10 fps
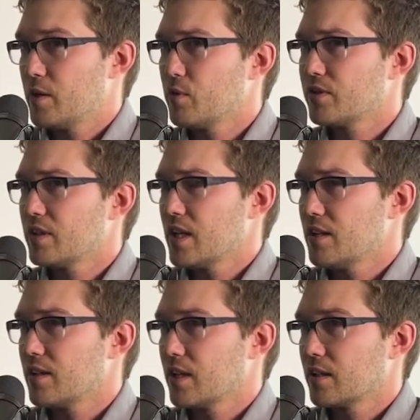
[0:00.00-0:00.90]
And it wasn't
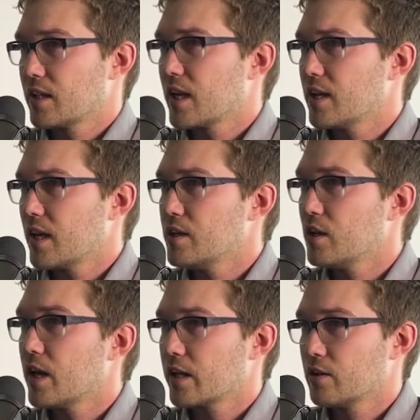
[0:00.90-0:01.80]
anything like
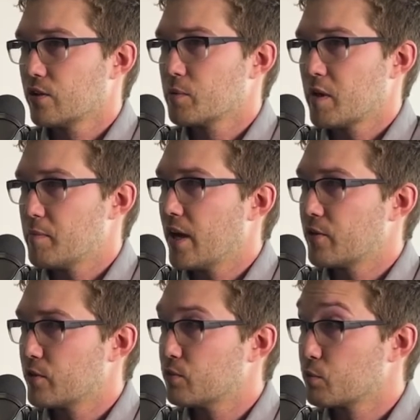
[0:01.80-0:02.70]
I can learn my
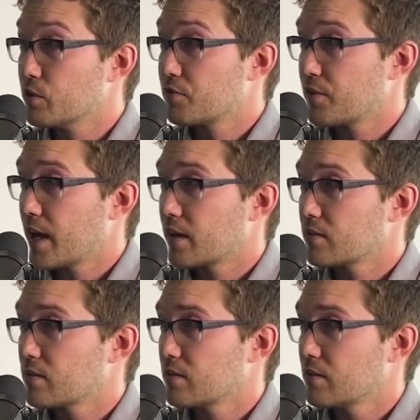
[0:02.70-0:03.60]
boundaries real
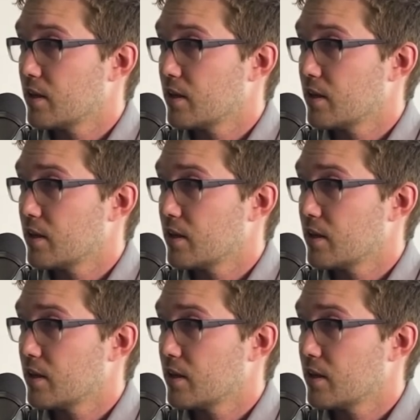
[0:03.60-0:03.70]
fast.